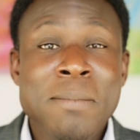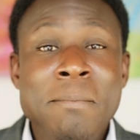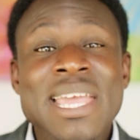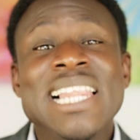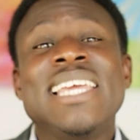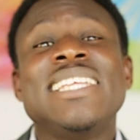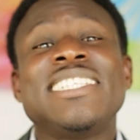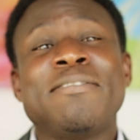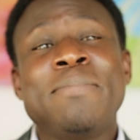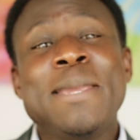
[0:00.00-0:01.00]

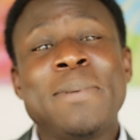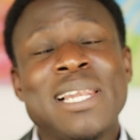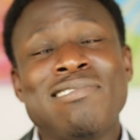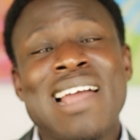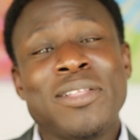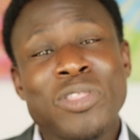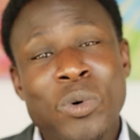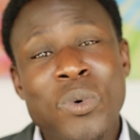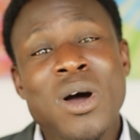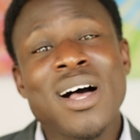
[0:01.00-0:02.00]
Millions of people around the
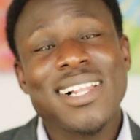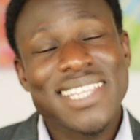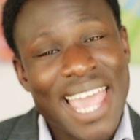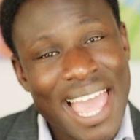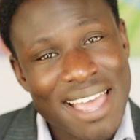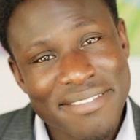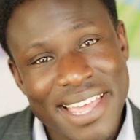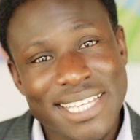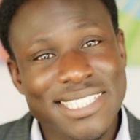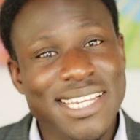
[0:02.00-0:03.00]
world have
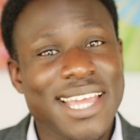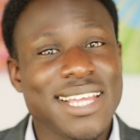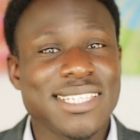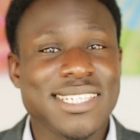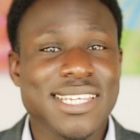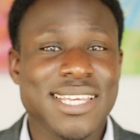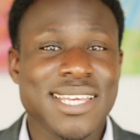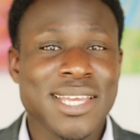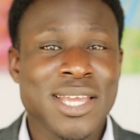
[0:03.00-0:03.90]
anxiety.